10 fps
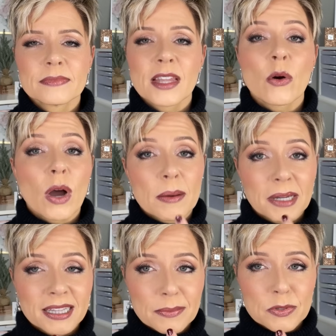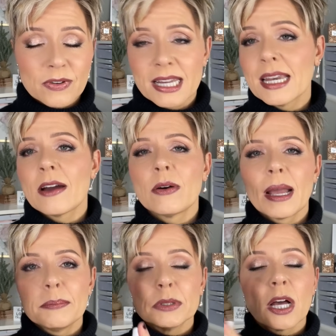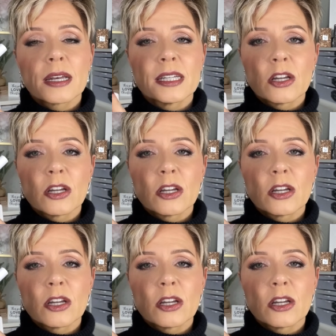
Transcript: Now on my lips right now, I blotted